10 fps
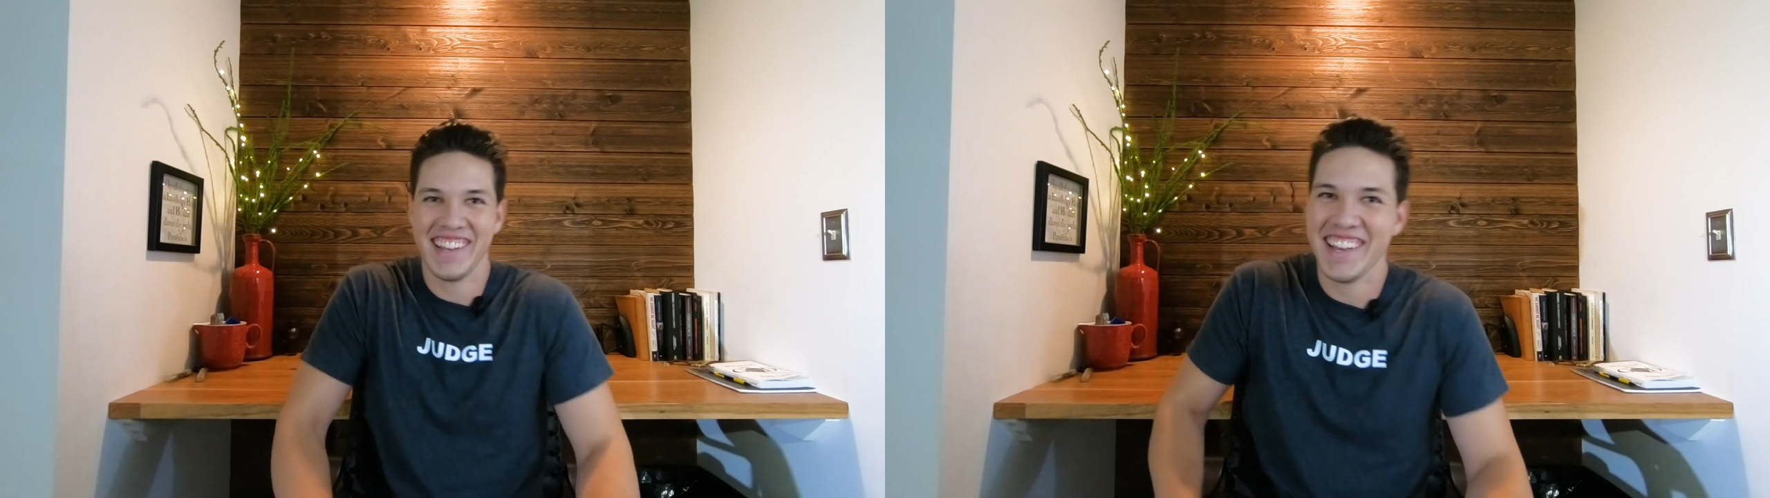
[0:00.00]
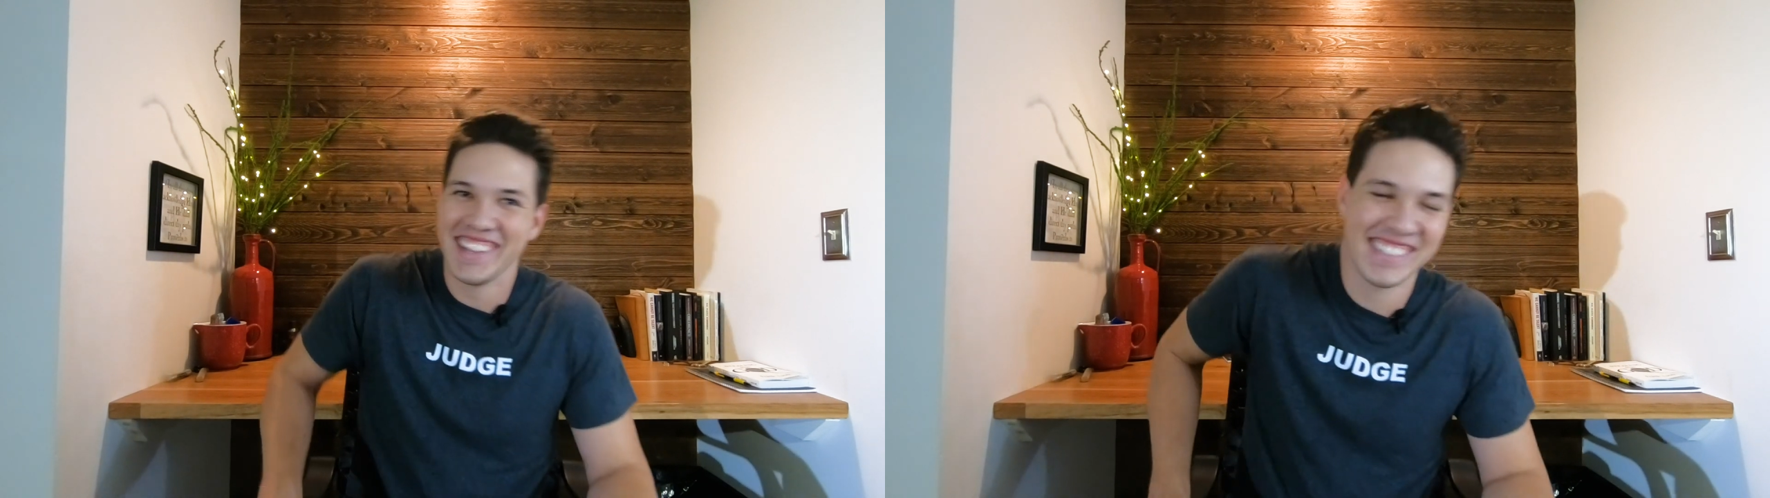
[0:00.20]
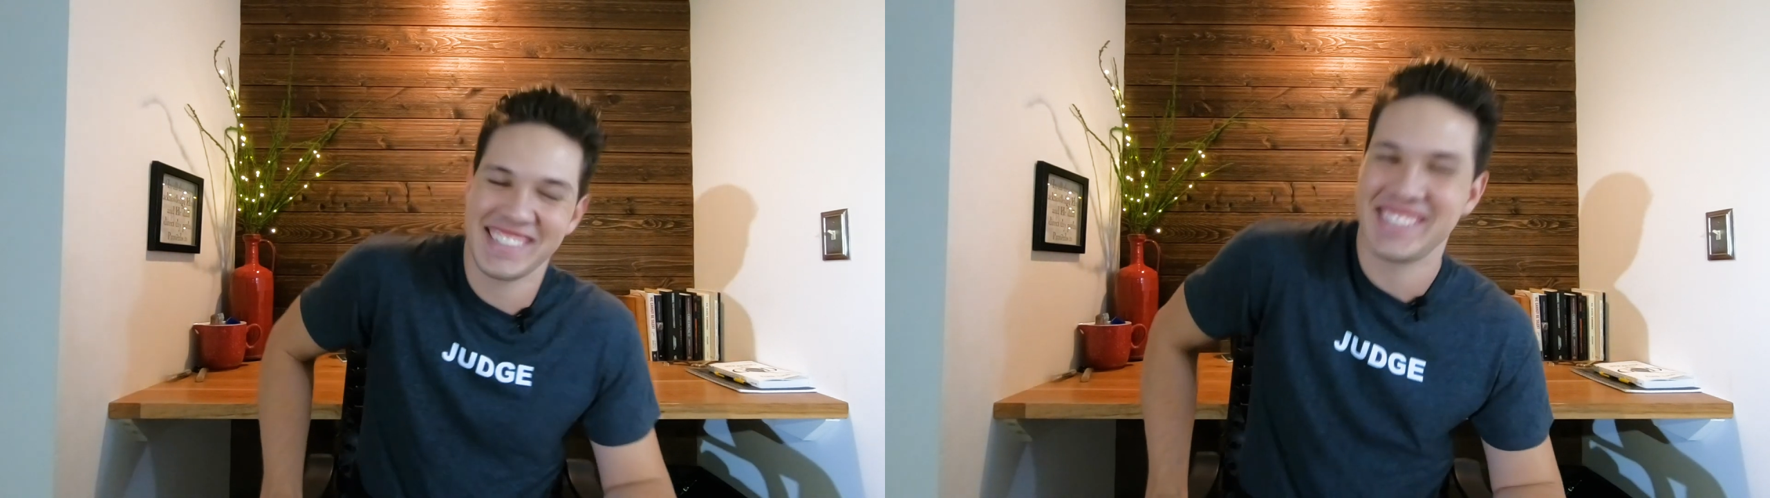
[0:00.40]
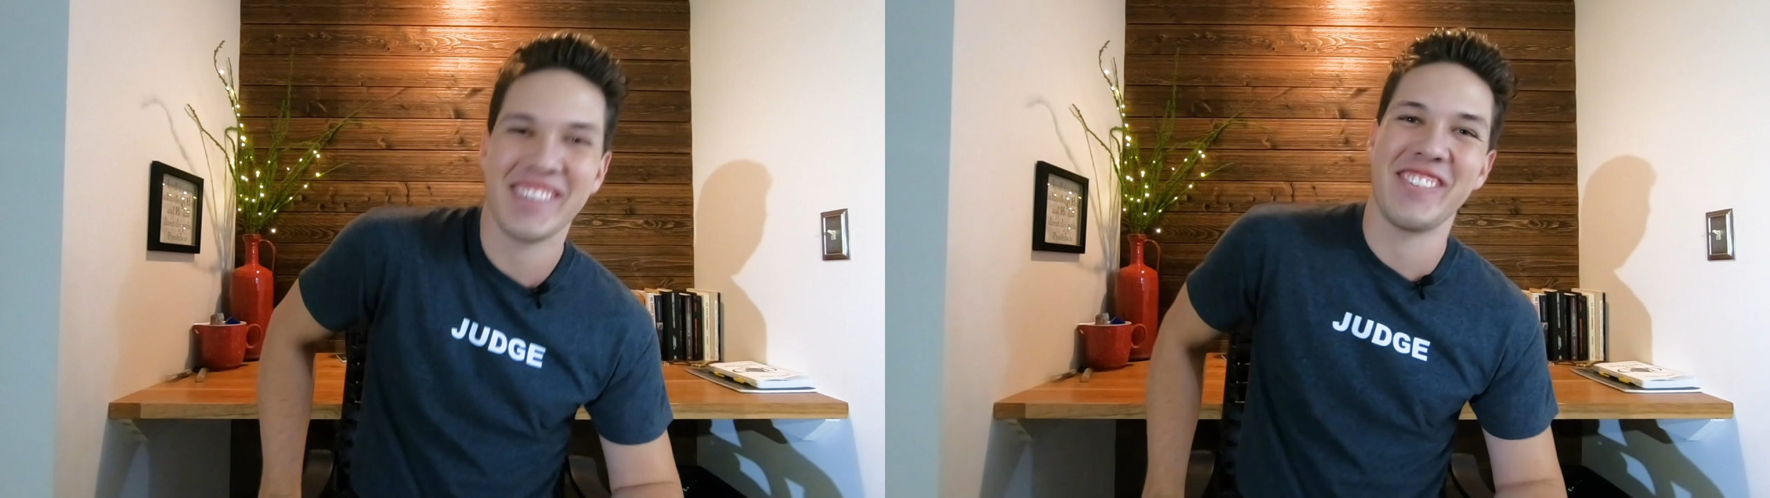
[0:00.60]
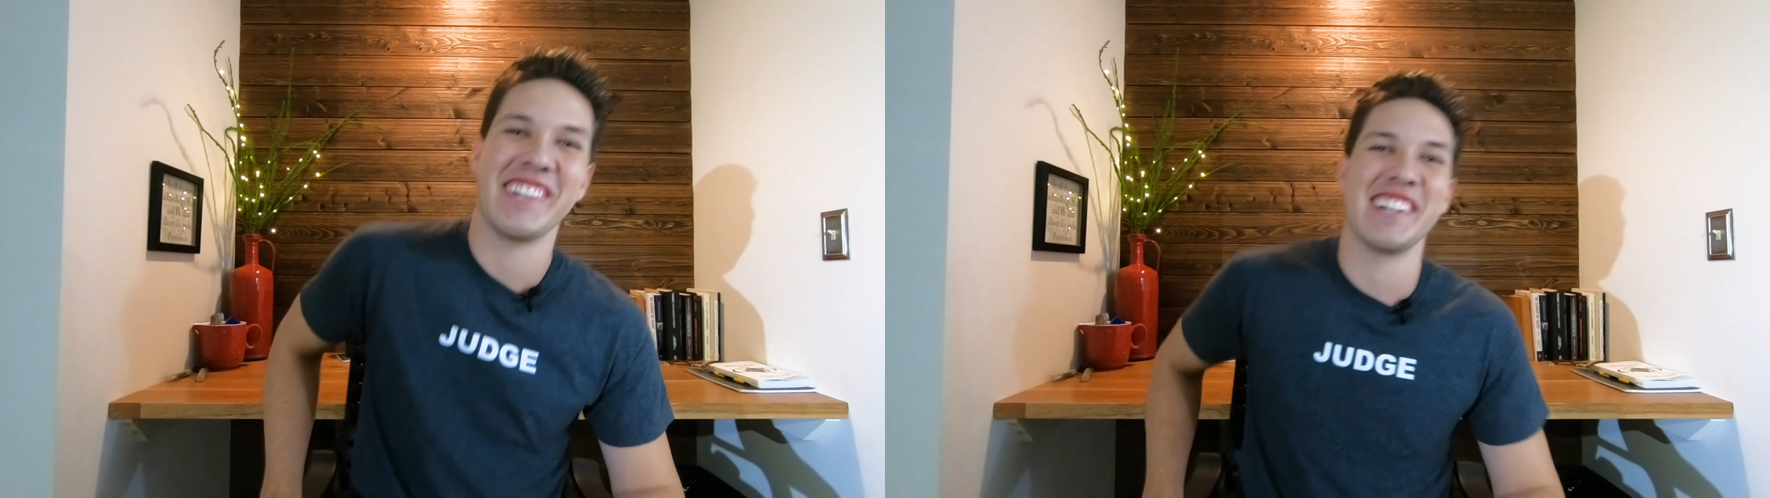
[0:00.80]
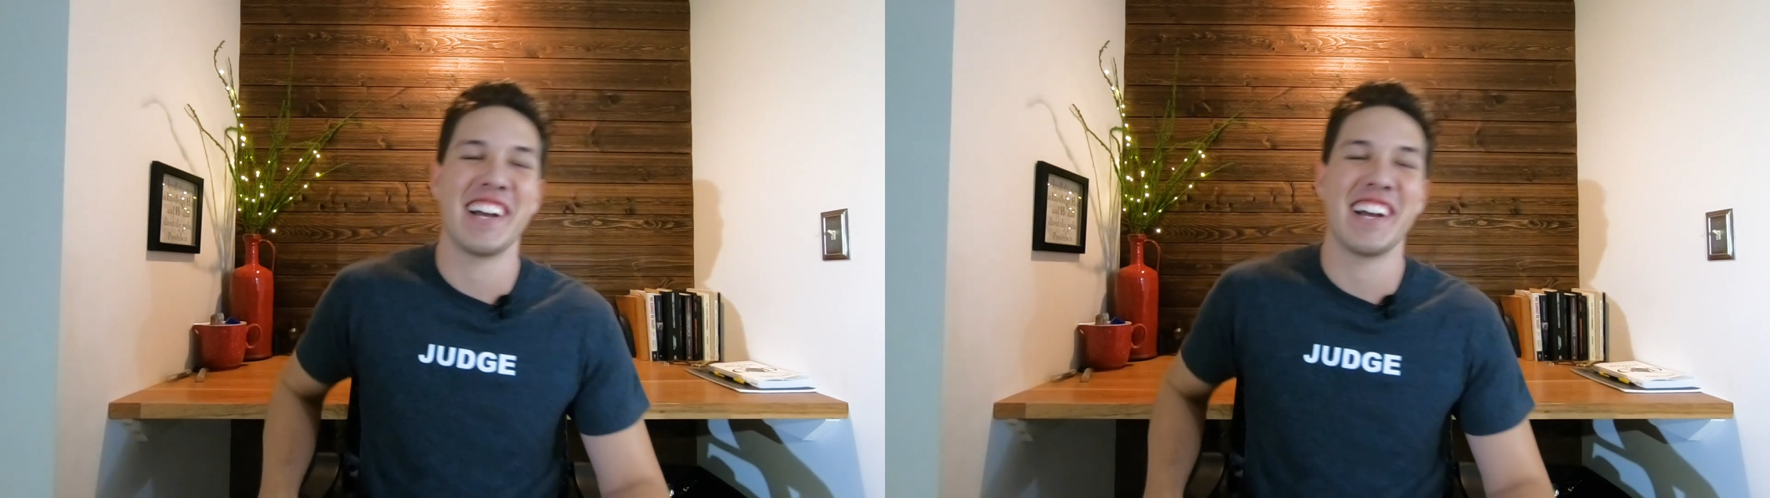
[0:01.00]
This is so weird.